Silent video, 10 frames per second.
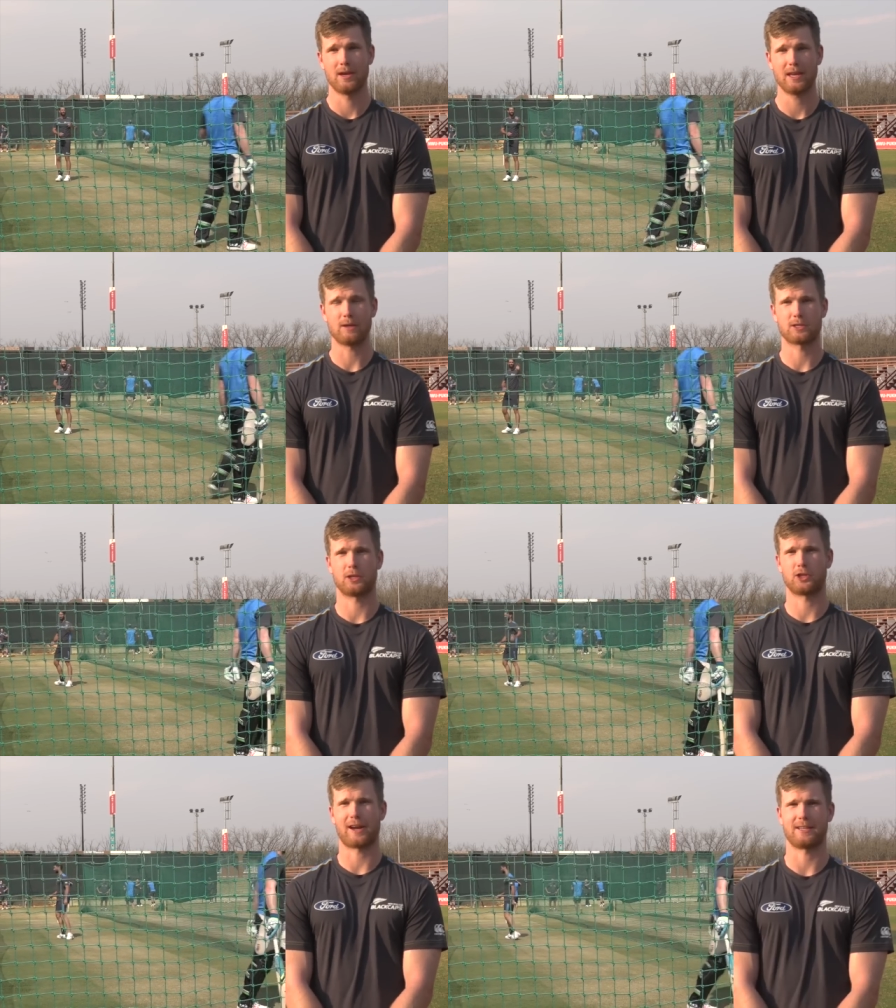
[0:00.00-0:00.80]
Yeah, it was a
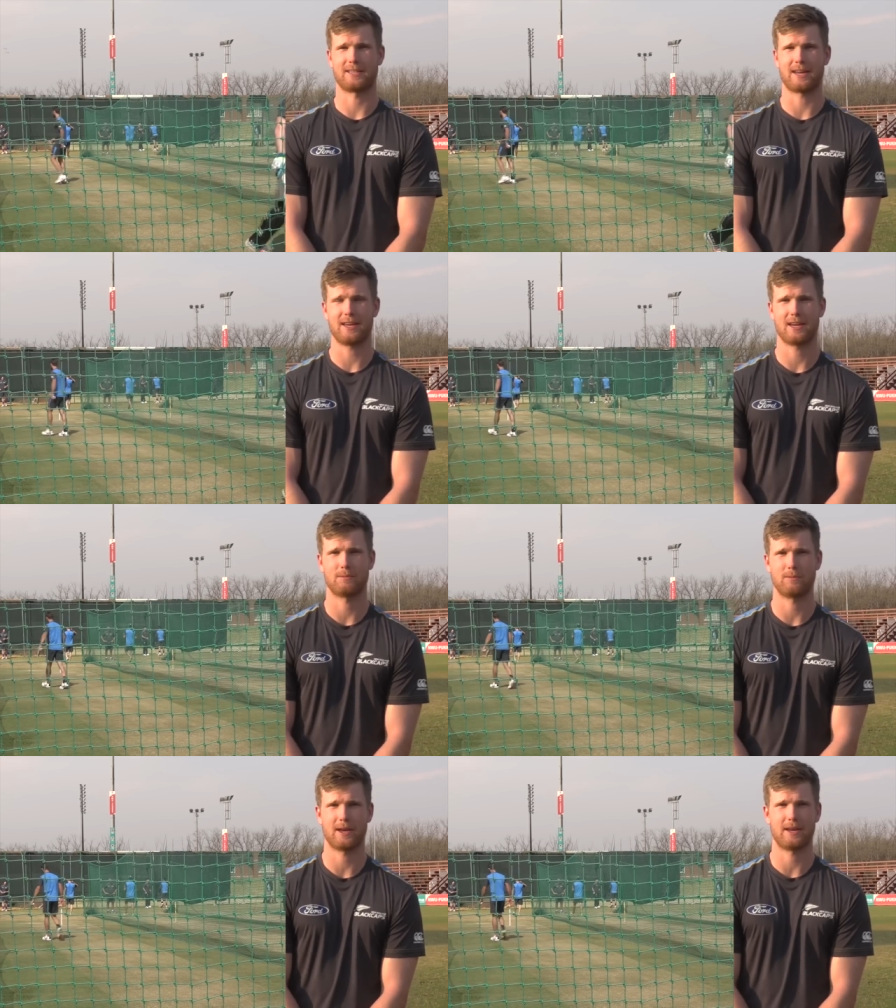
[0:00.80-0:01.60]
good train today.
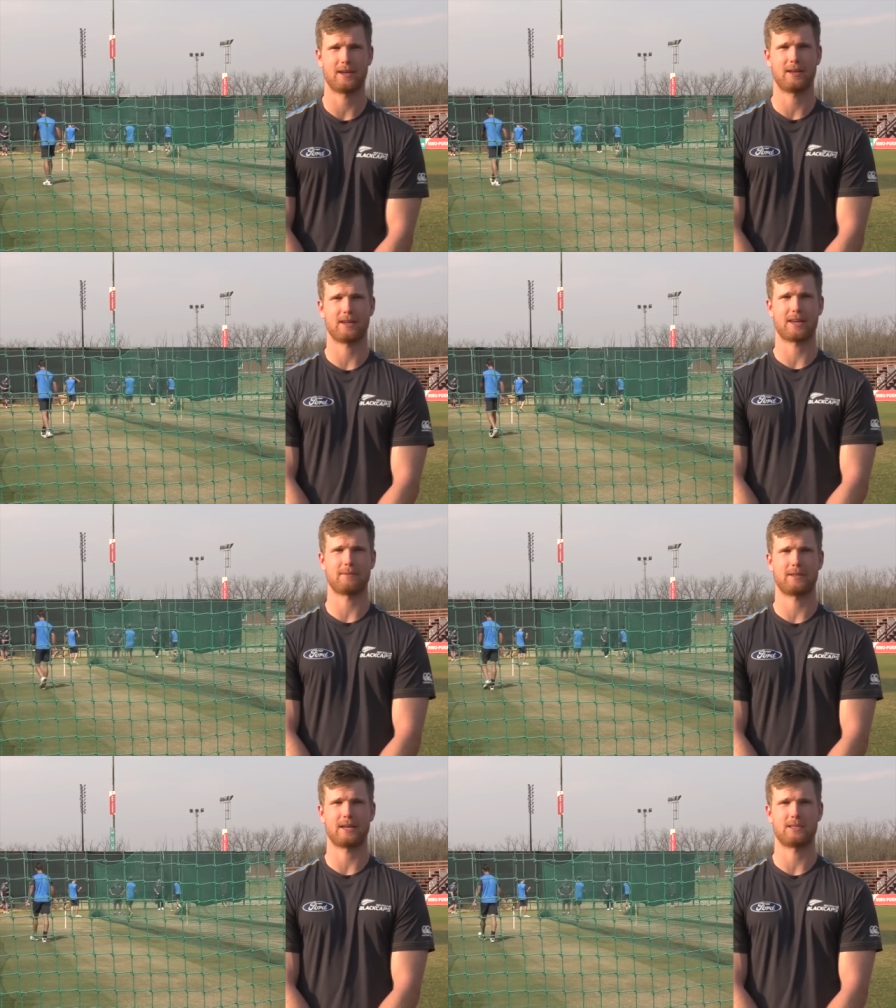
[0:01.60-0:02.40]
Um, we had a, a,
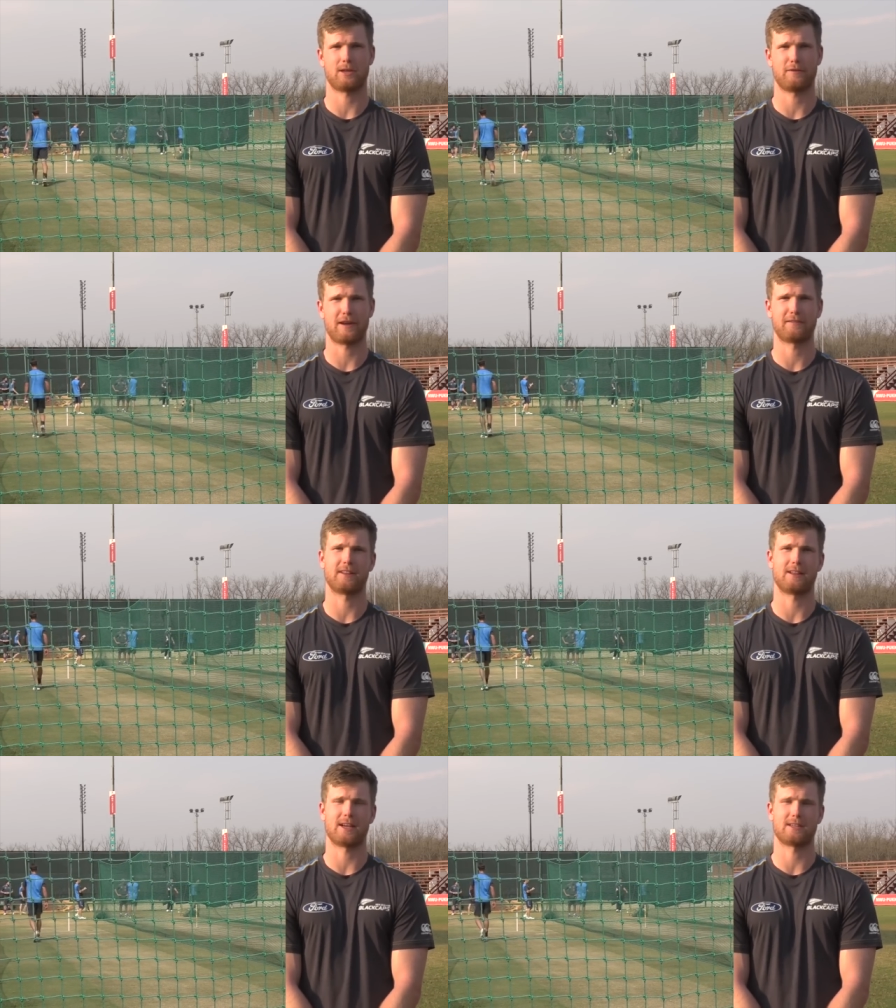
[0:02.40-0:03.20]
couple of days off
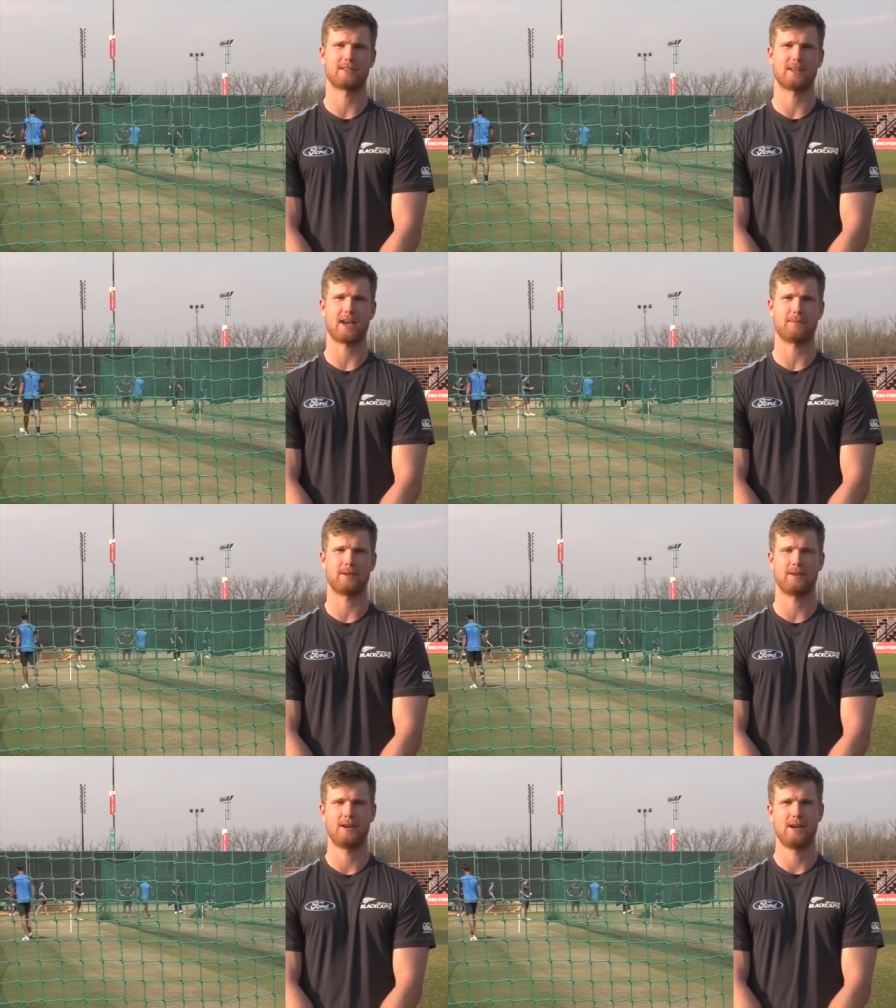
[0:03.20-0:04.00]
after the last game
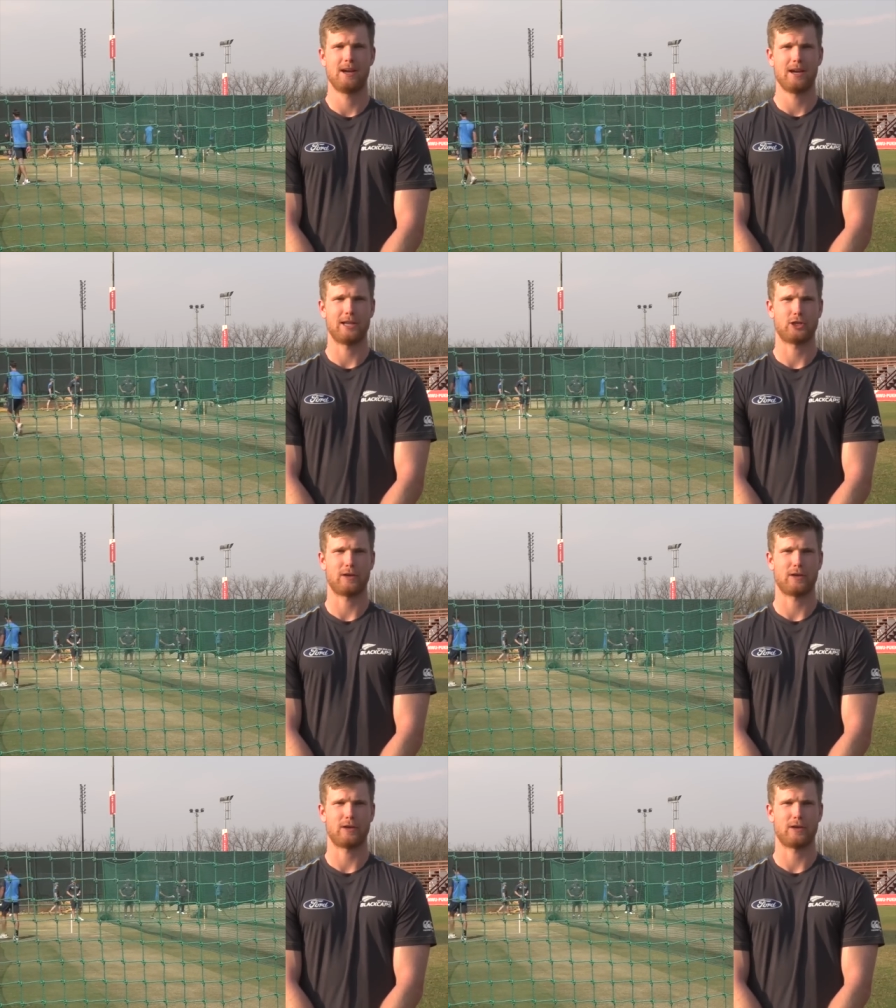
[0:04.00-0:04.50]
and, and